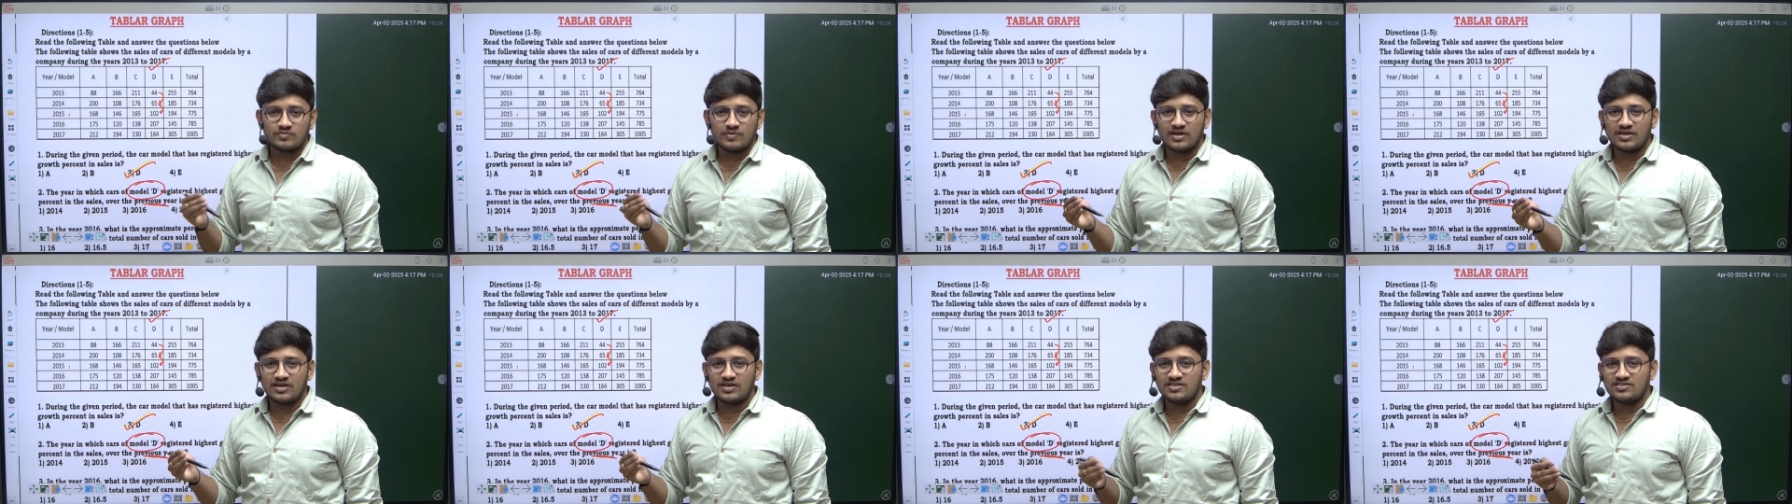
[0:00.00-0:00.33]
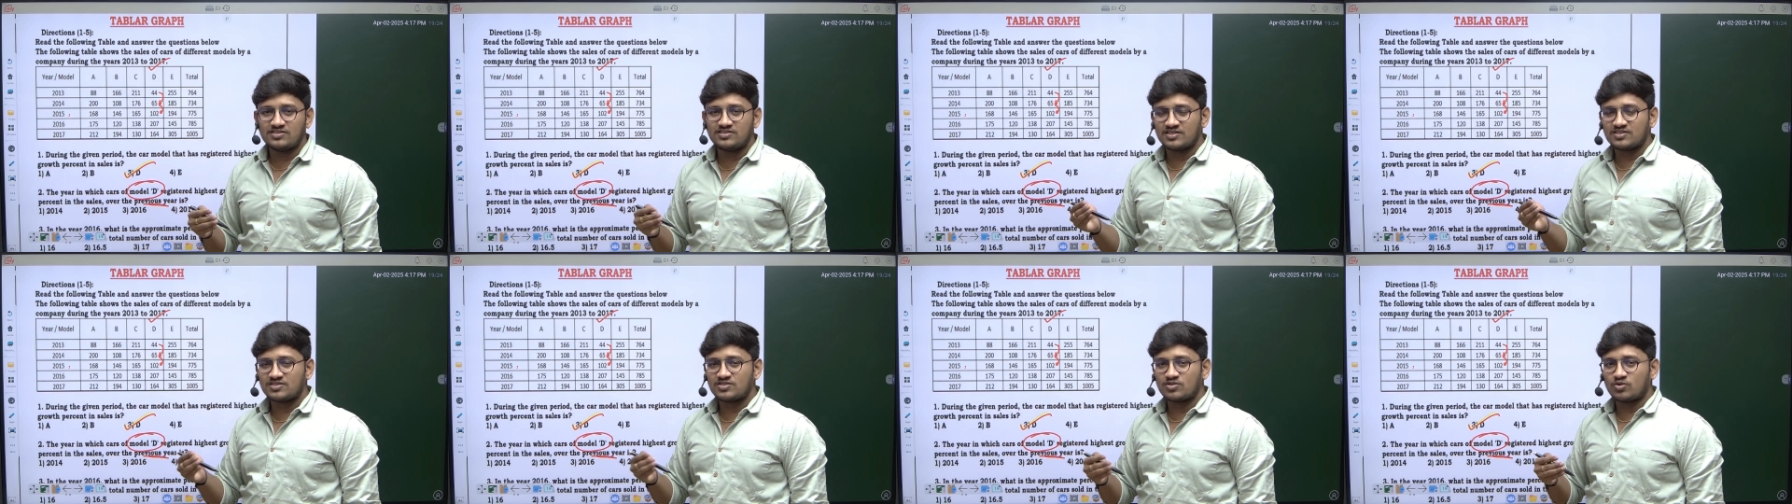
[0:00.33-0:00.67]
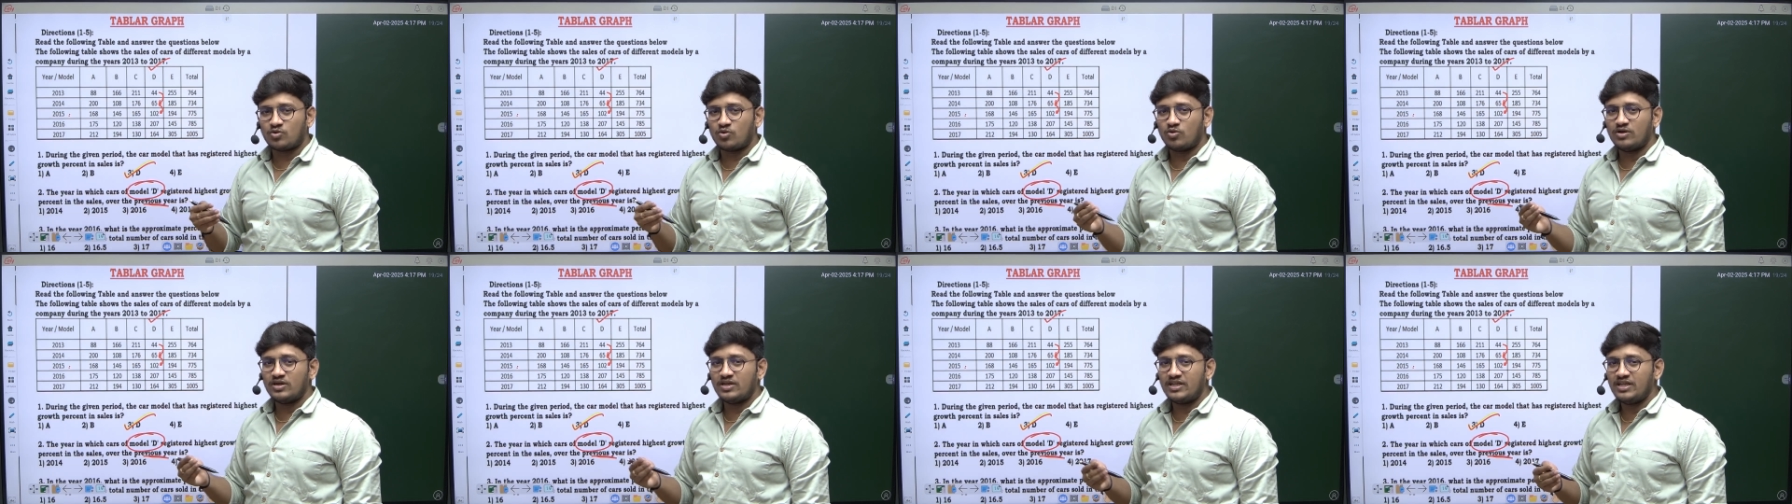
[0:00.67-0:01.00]
just
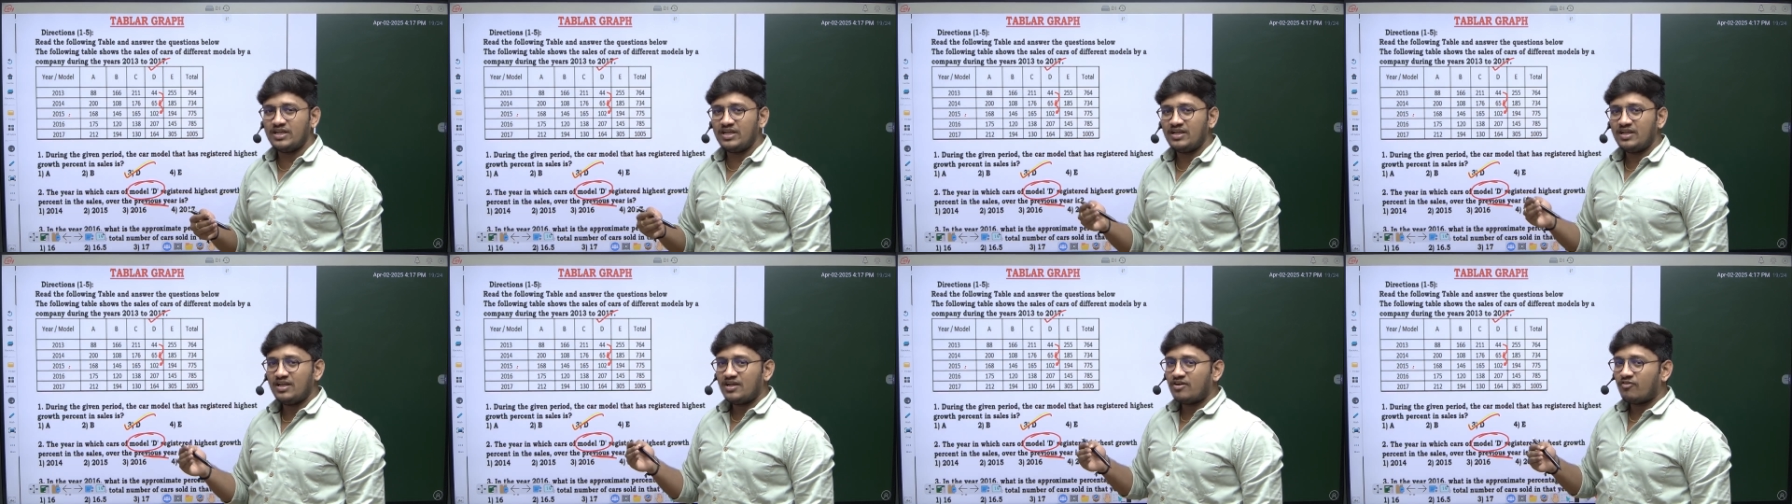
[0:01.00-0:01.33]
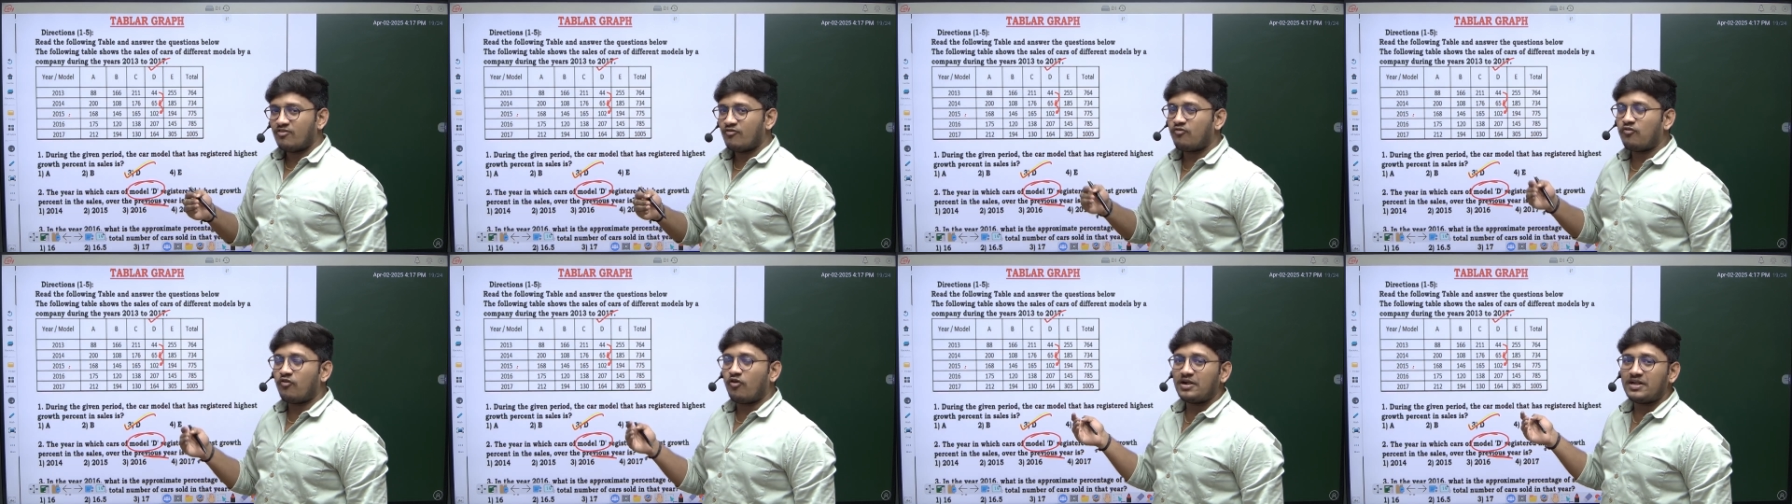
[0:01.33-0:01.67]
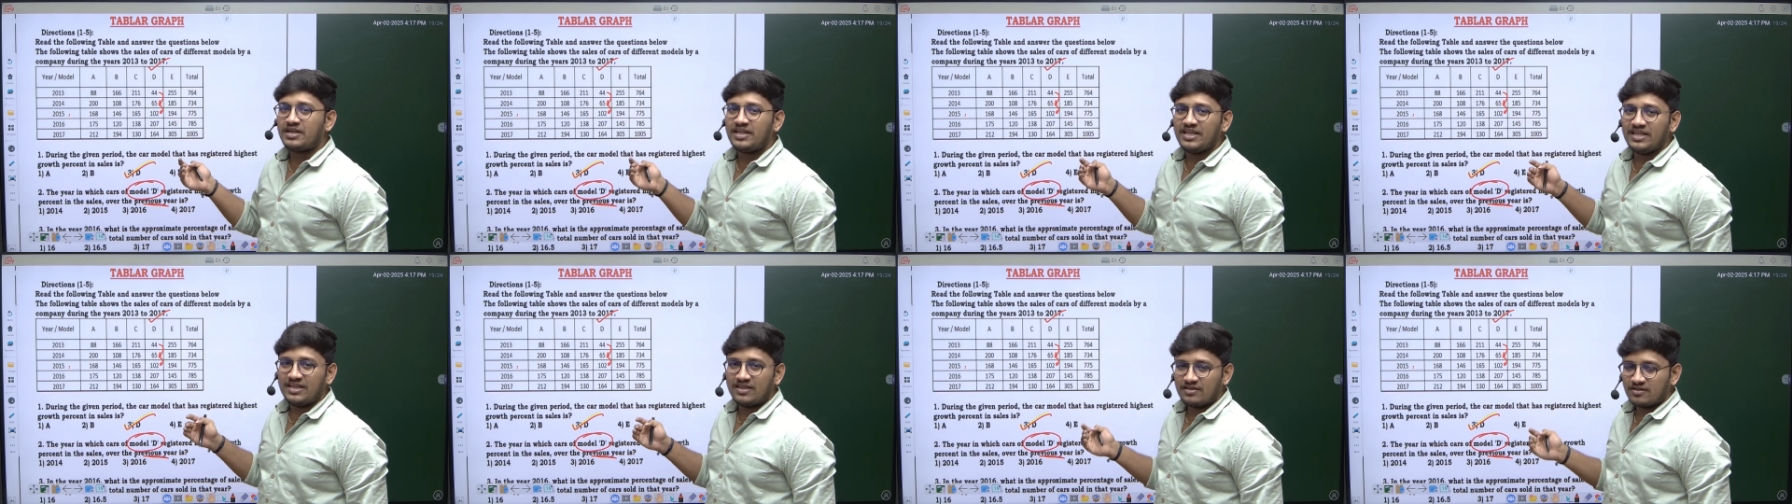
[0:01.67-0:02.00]
only
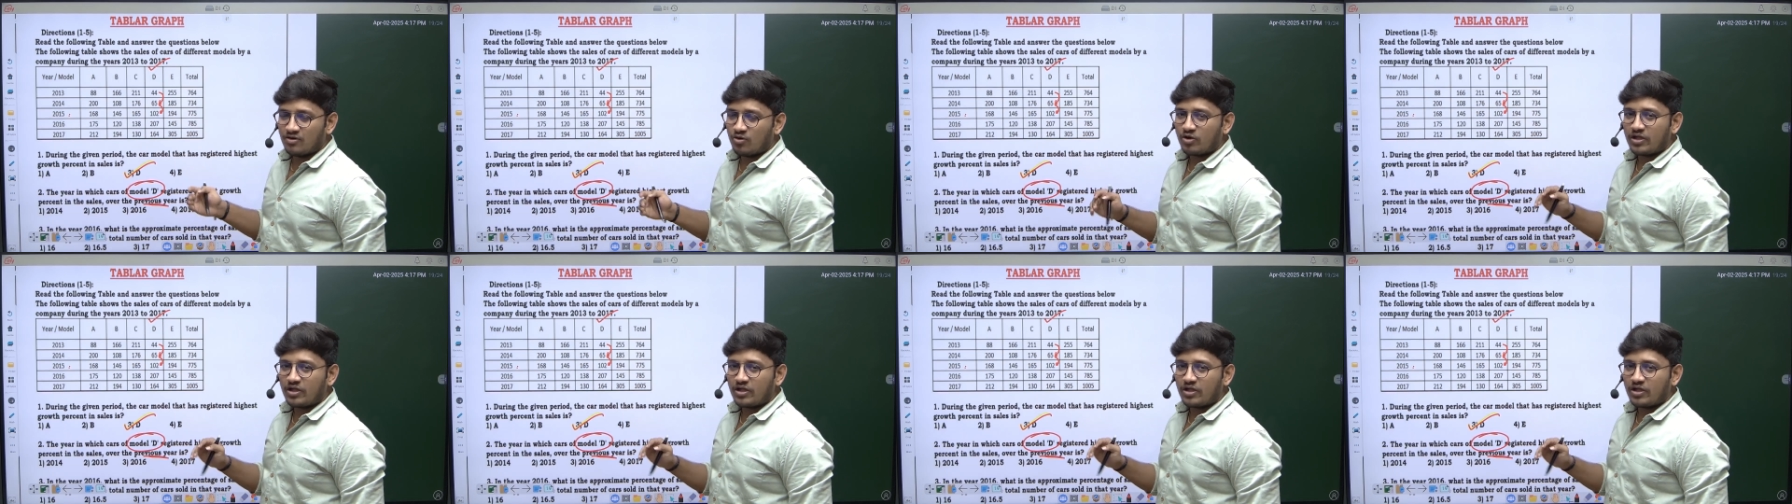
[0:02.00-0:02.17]
40.